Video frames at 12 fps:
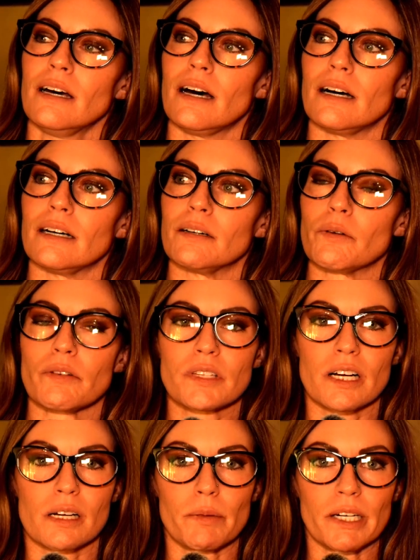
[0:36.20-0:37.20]
we would
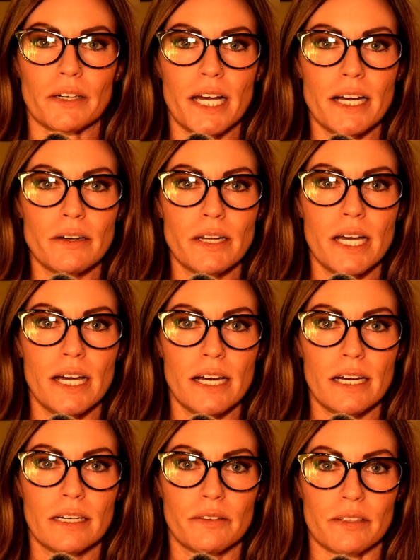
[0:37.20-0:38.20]
talk about how to
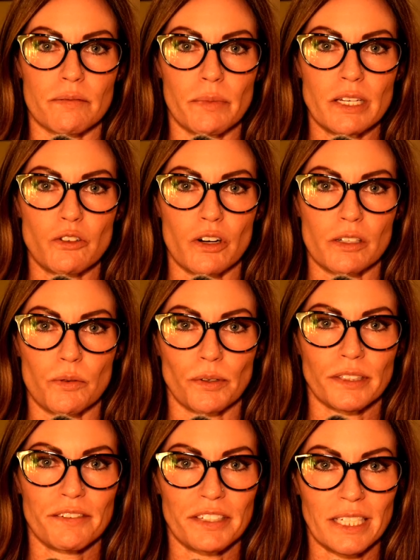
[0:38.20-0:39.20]
hack this matrix we're
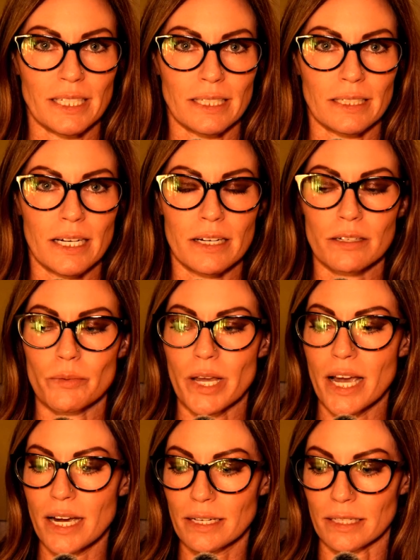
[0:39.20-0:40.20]
living in. How do we
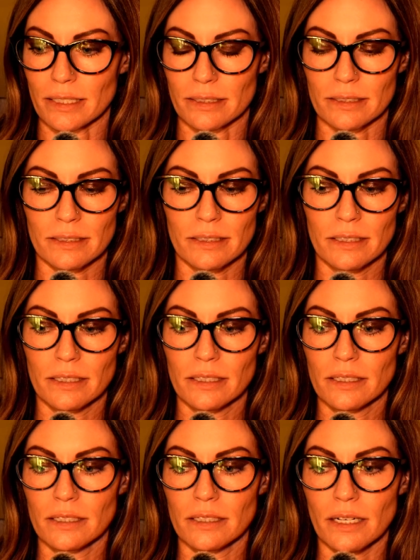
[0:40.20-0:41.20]
hack it?
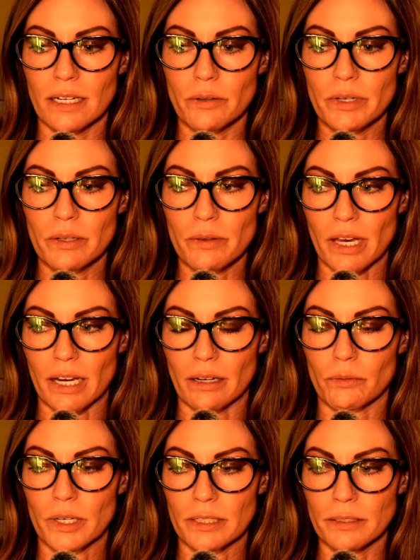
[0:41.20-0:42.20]
How do we do
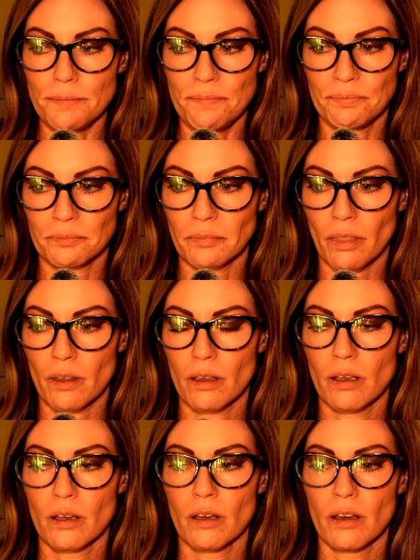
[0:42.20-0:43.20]
that? Well,
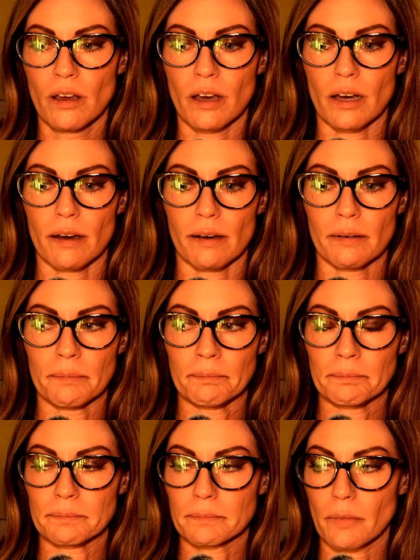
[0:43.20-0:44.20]

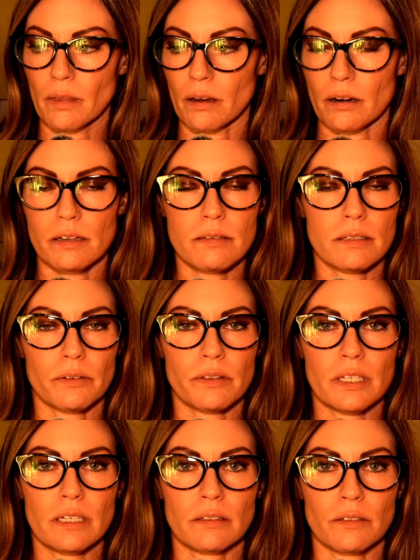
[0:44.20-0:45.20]
are you still
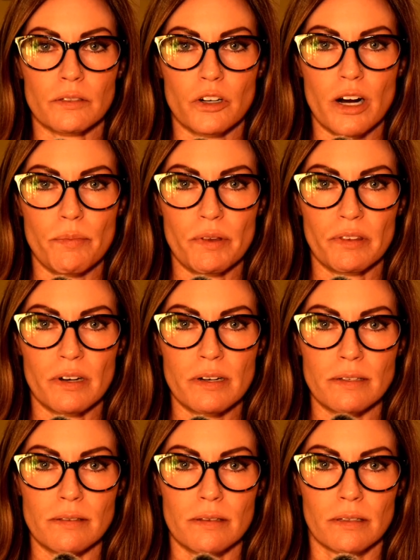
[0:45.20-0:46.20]
thinking those crappy
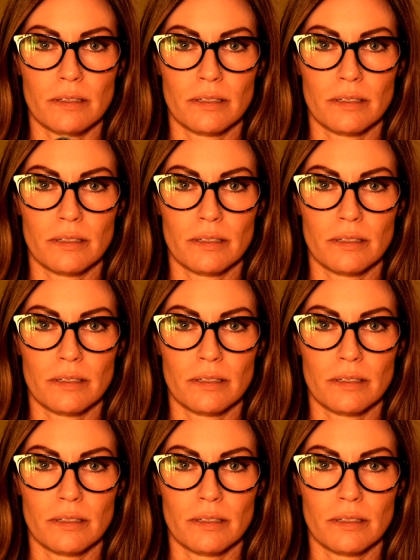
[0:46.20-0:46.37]
thoughts?